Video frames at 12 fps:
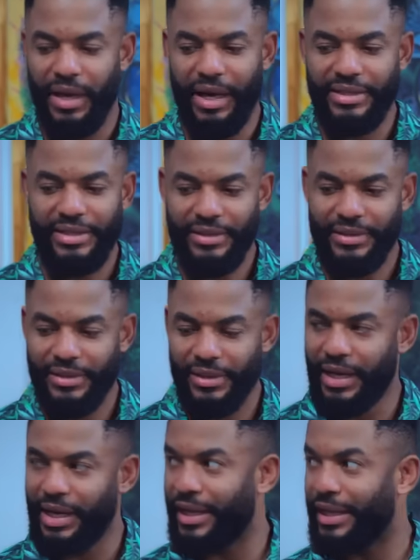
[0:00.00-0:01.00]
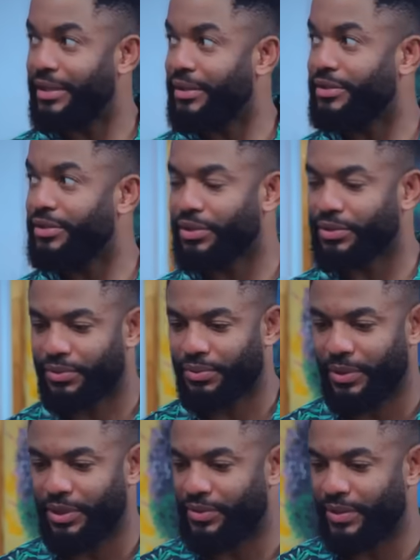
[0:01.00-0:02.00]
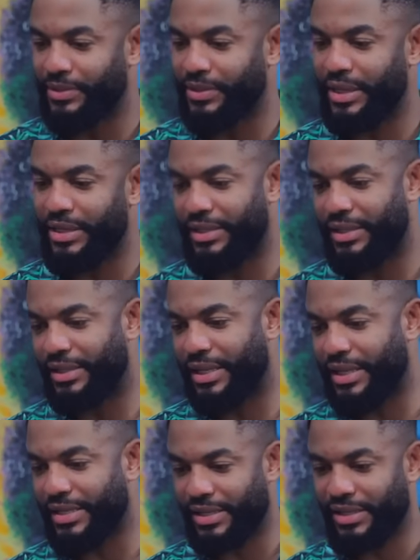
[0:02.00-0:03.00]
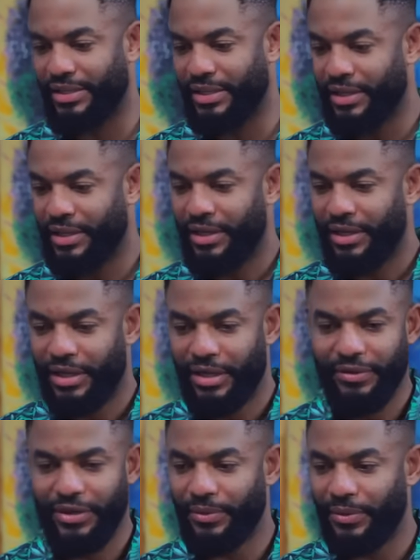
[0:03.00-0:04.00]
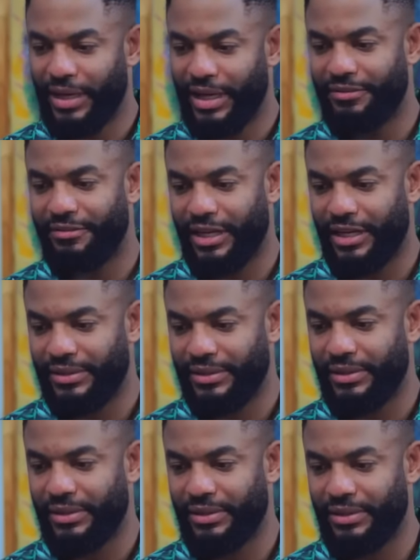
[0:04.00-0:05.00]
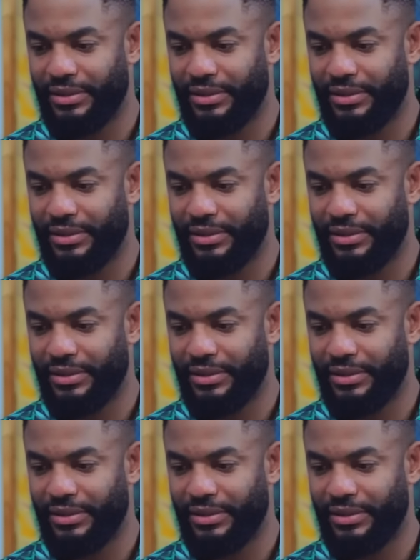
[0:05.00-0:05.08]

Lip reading: I didn't. I just went around the estate asking if anyone had vacancy.